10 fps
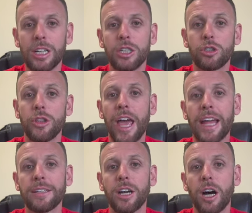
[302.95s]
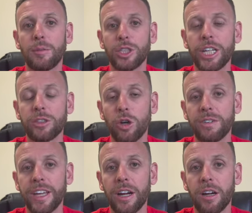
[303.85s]
So then she gets
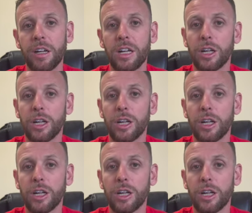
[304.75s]
over there.